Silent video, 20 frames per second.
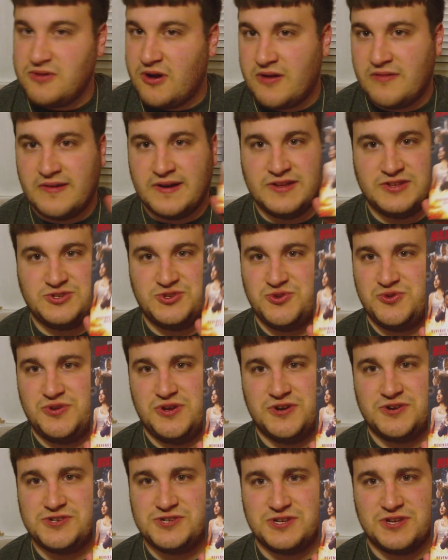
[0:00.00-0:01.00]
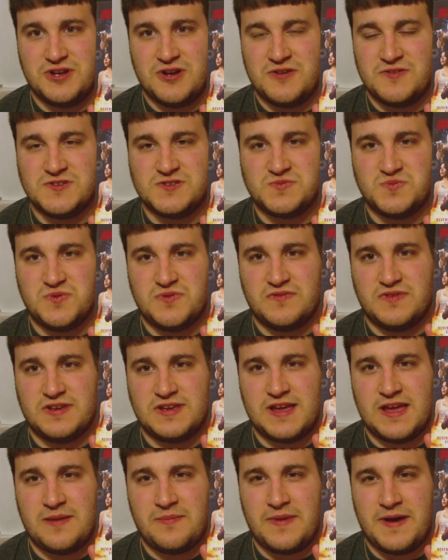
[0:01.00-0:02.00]
Already 2 years ago this movie
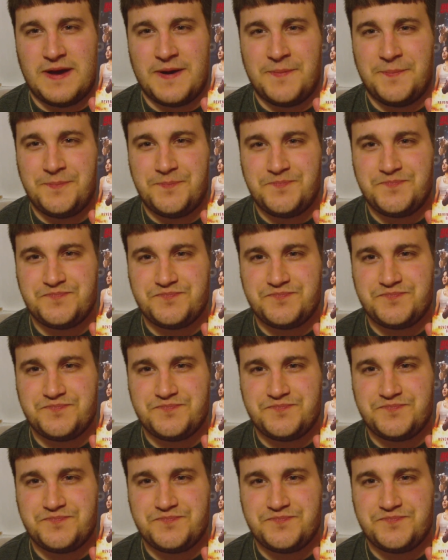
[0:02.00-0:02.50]
came out.